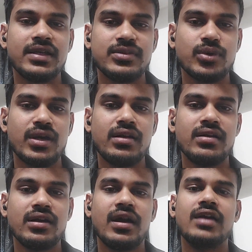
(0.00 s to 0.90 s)
SYN
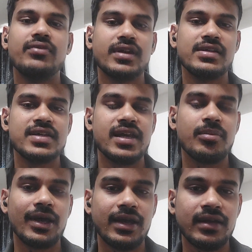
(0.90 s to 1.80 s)
hyphen ACK
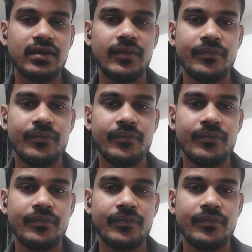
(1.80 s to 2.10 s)
packet,